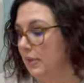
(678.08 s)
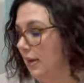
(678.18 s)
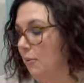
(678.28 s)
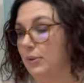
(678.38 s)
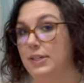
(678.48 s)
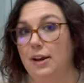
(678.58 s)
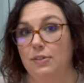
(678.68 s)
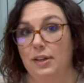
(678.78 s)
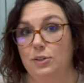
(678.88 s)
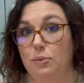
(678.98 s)
I want to have
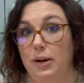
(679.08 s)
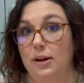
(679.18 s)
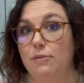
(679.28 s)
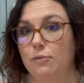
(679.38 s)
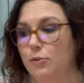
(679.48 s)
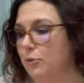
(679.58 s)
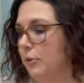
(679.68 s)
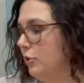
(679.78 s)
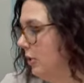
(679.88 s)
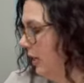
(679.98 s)
that to wear for the
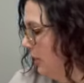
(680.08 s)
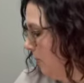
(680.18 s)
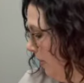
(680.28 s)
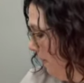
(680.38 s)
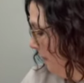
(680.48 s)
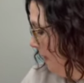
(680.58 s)
retreat as well.